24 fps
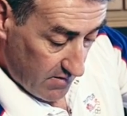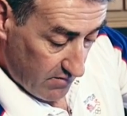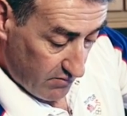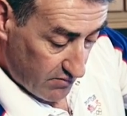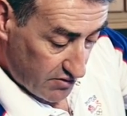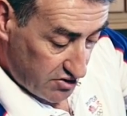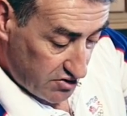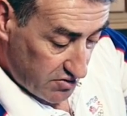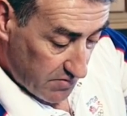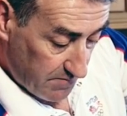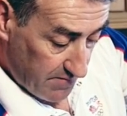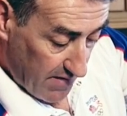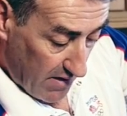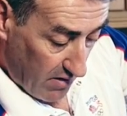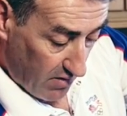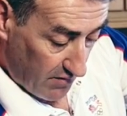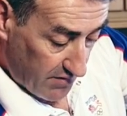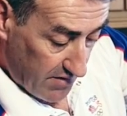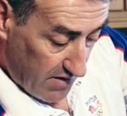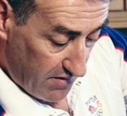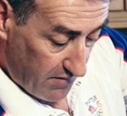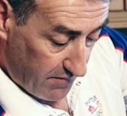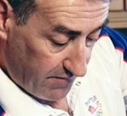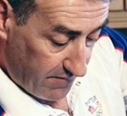which should be
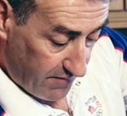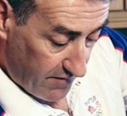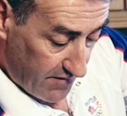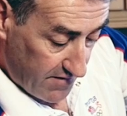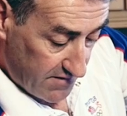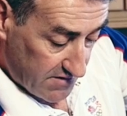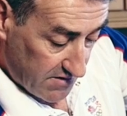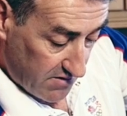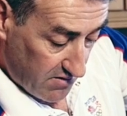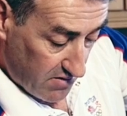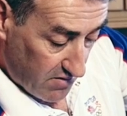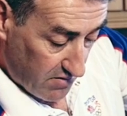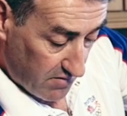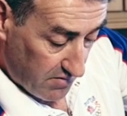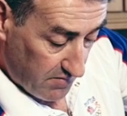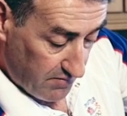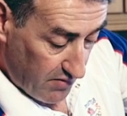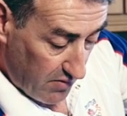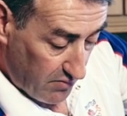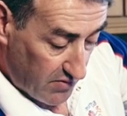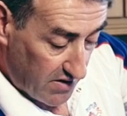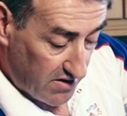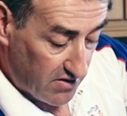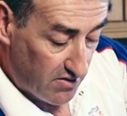long enough for it to cook,
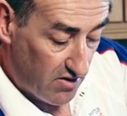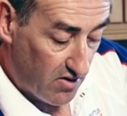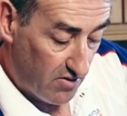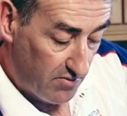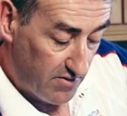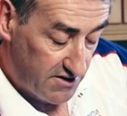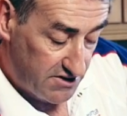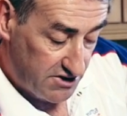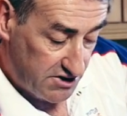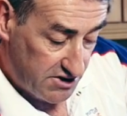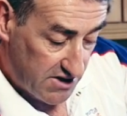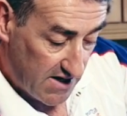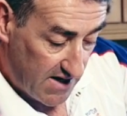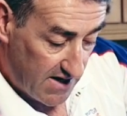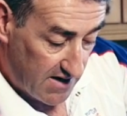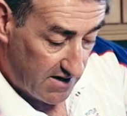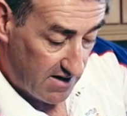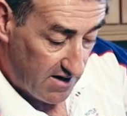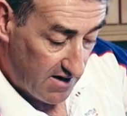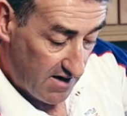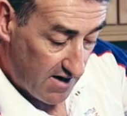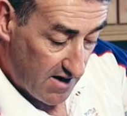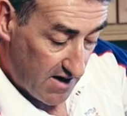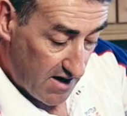but we can always
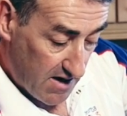check.